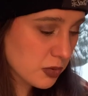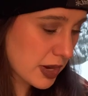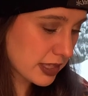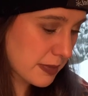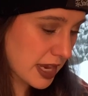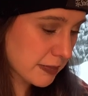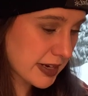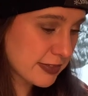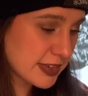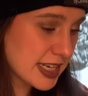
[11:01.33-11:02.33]
a while back, but
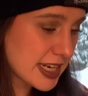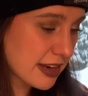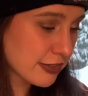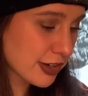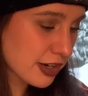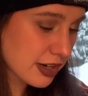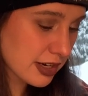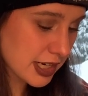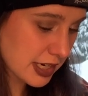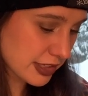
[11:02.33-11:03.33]
I've never
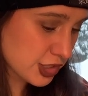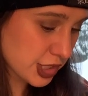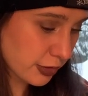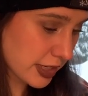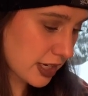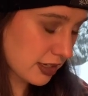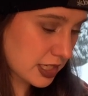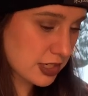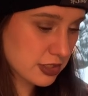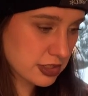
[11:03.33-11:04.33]
shown it on
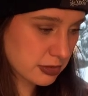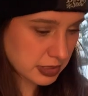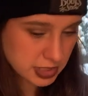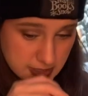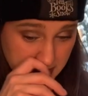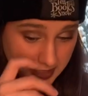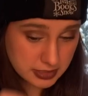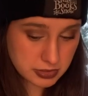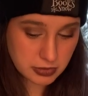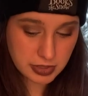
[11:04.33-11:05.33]
here. So I'm going to show it because I
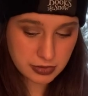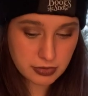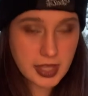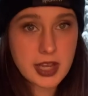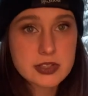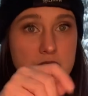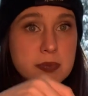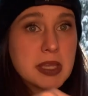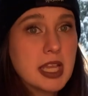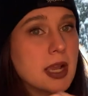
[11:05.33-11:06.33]
was going through the house just
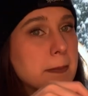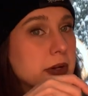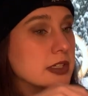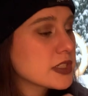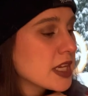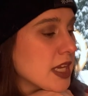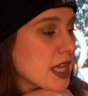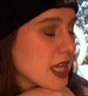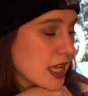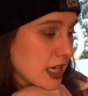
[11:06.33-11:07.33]
picking up books.
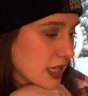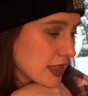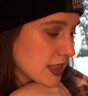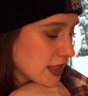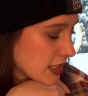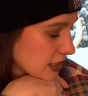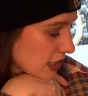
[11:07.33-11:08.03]
And I this